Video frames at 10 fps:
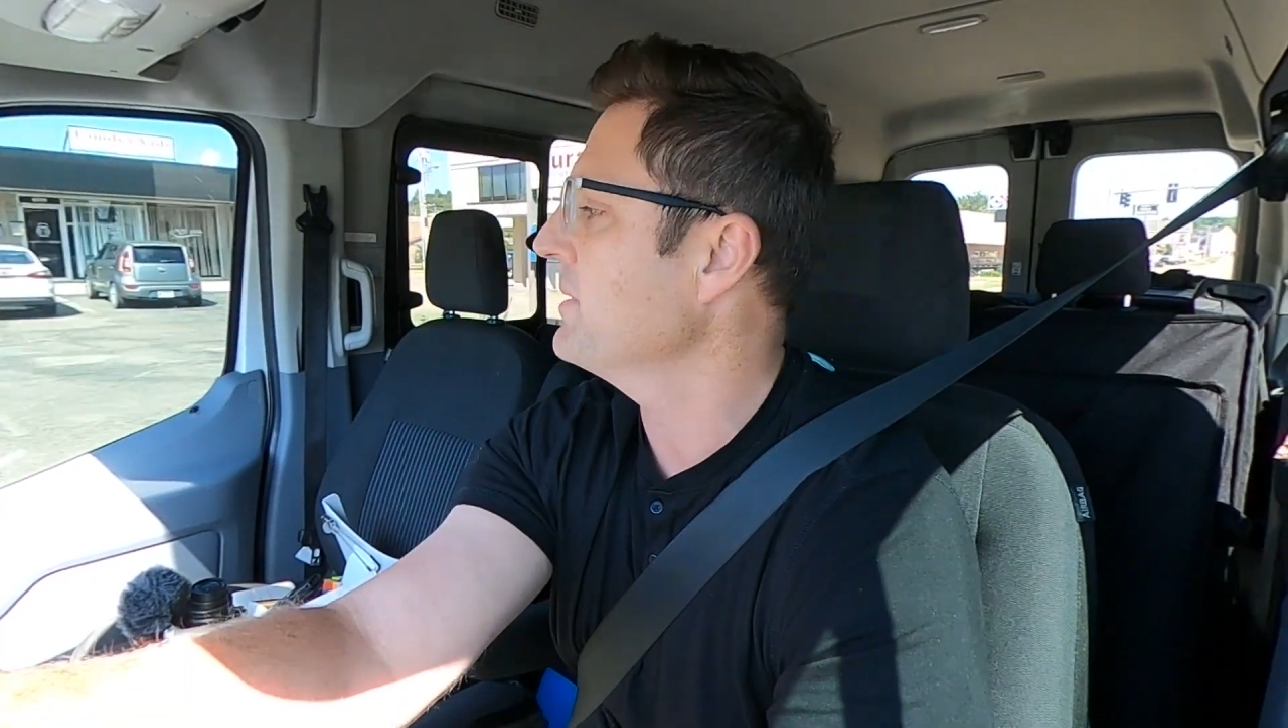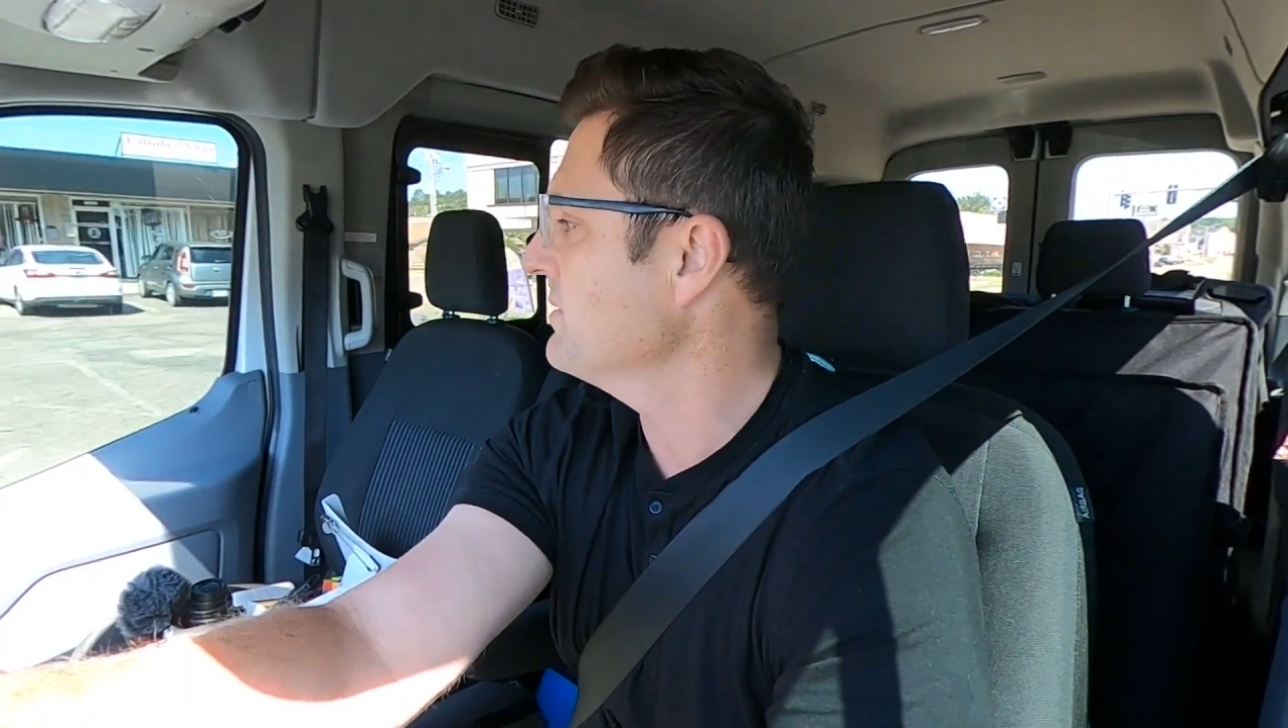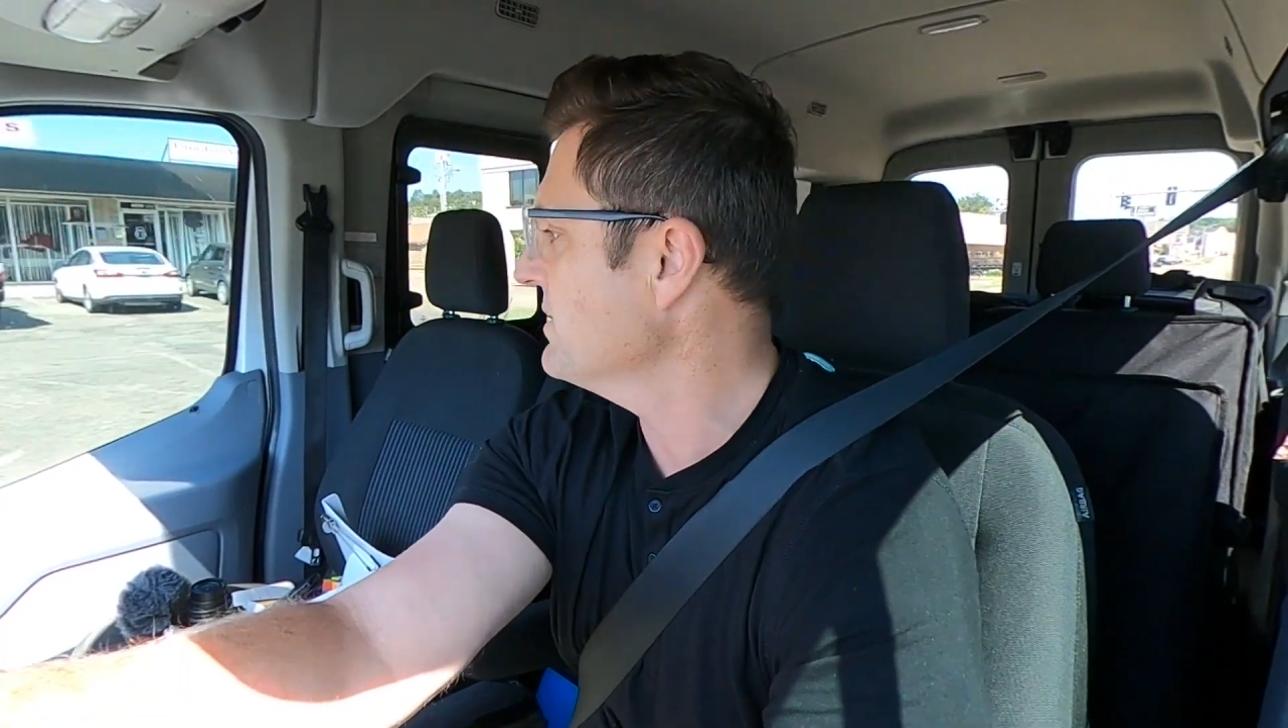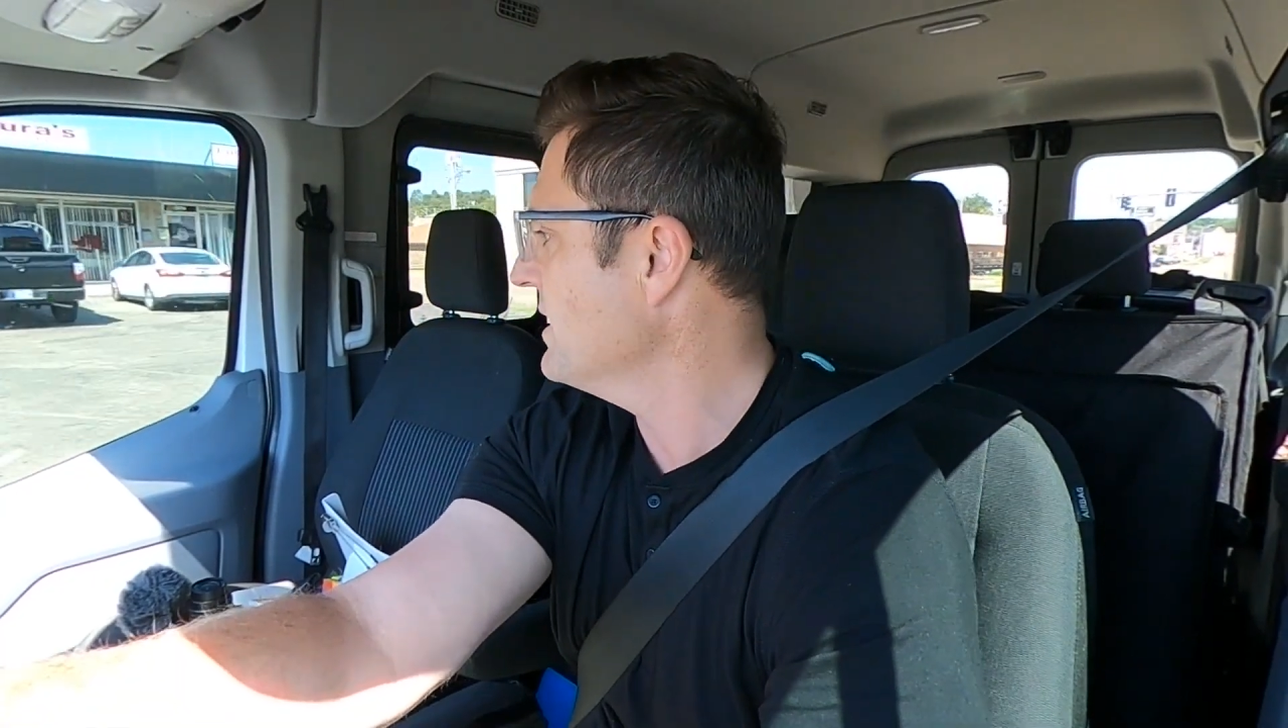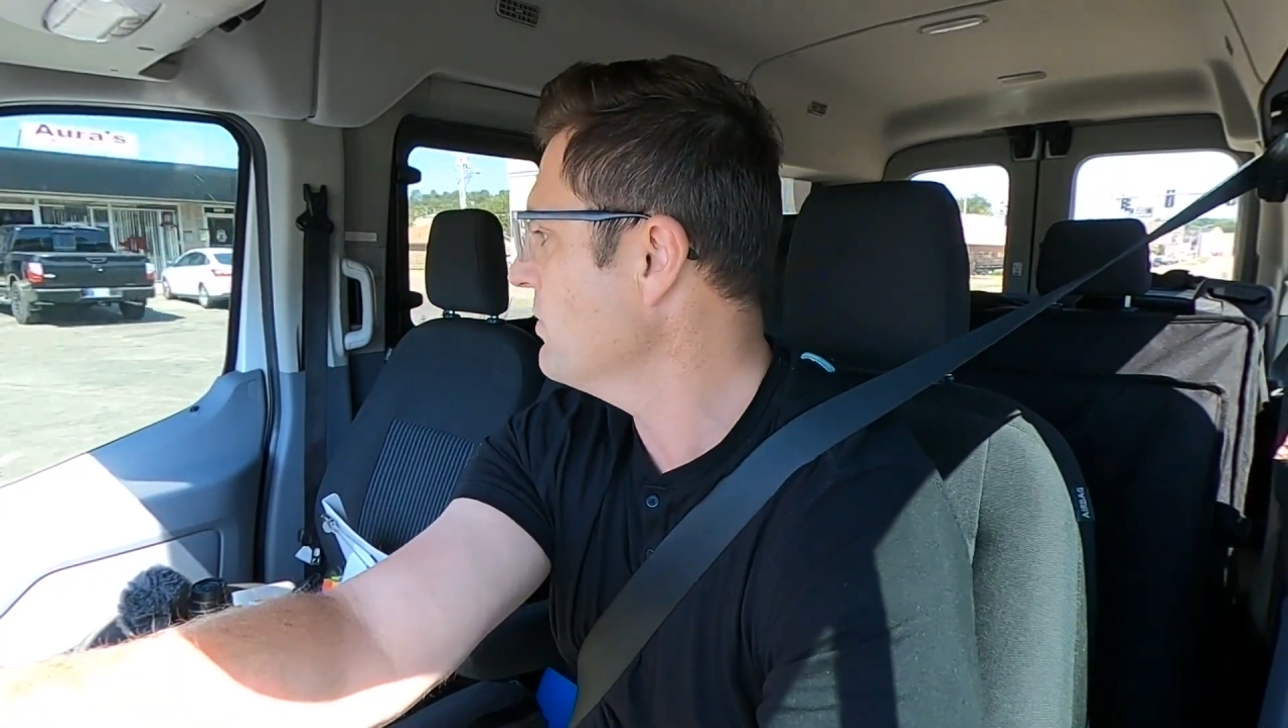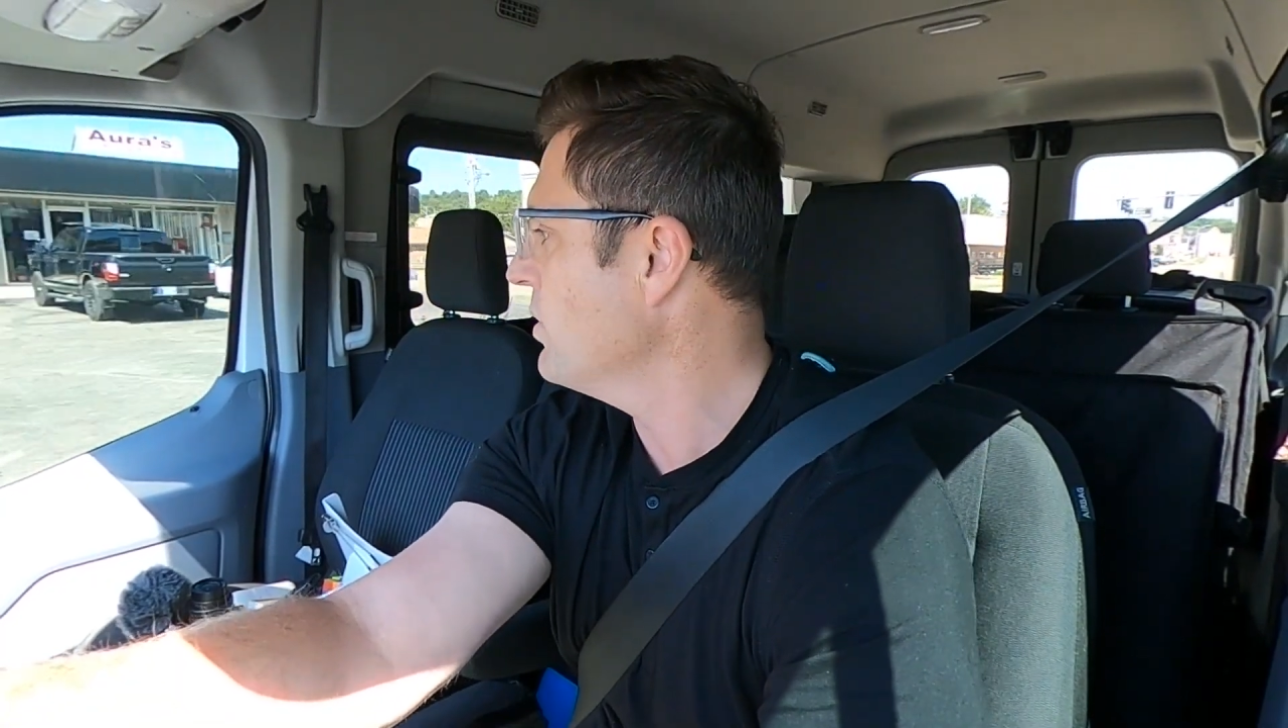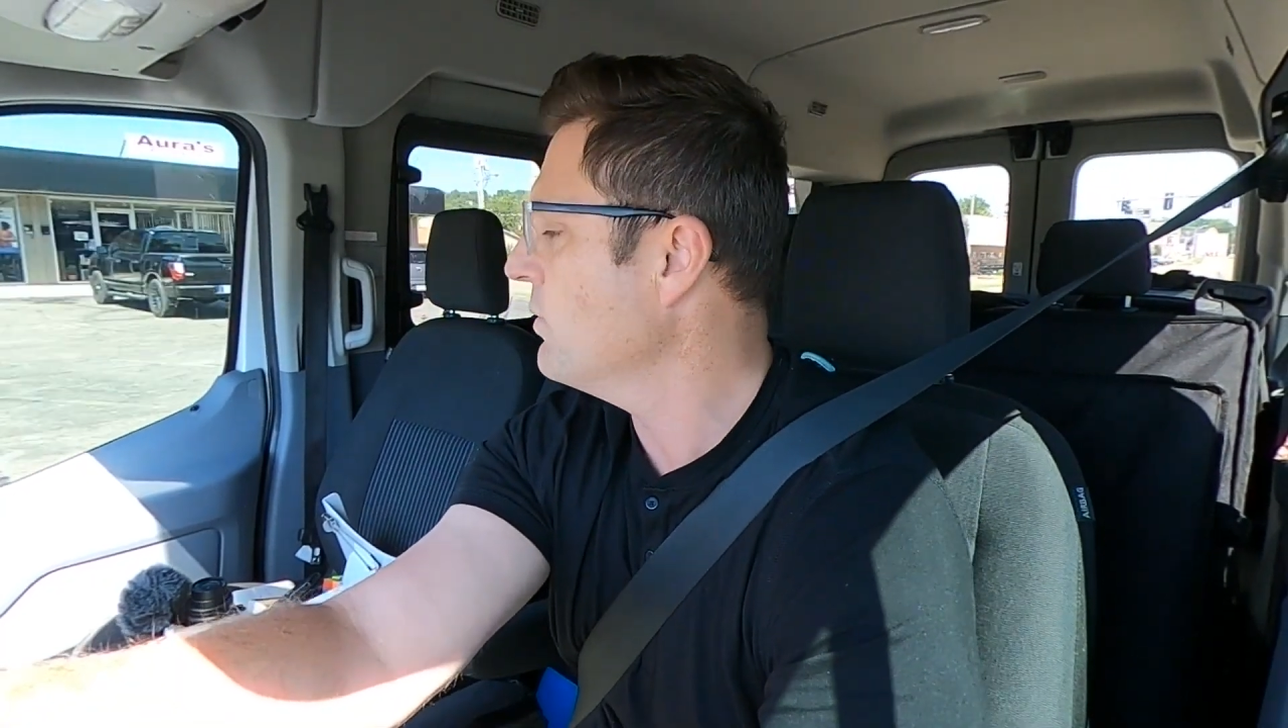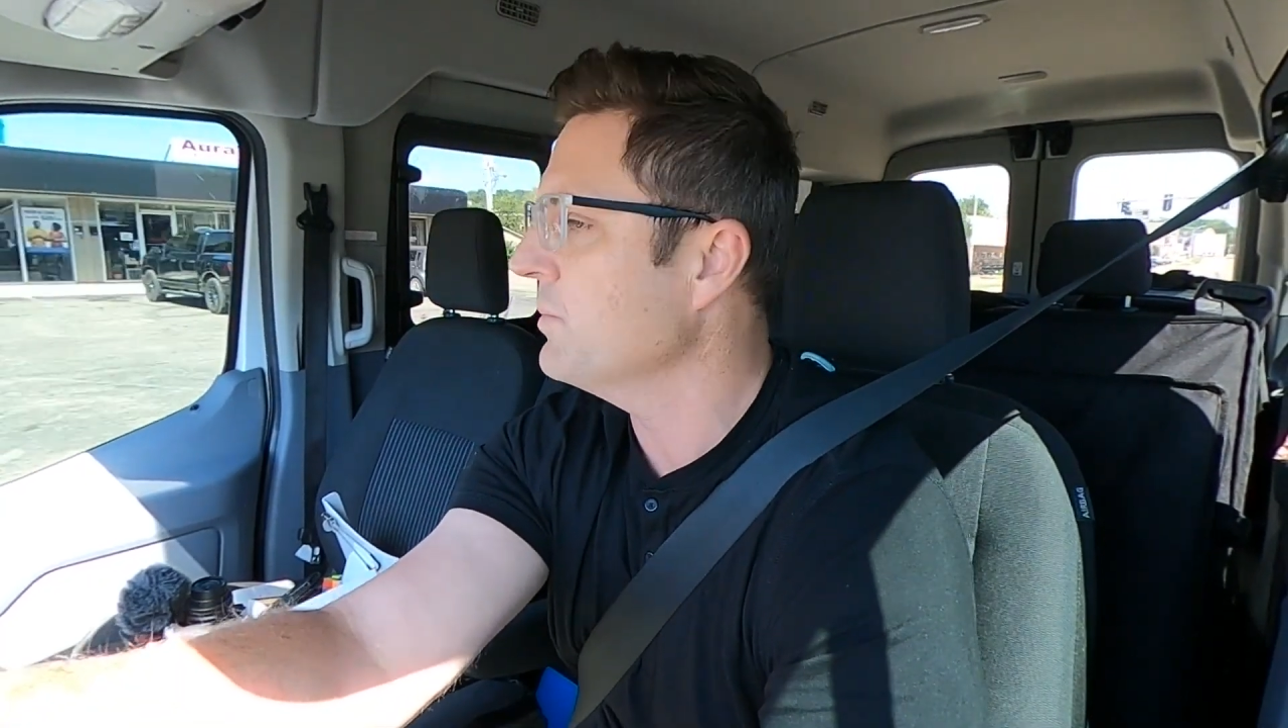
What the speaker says: and what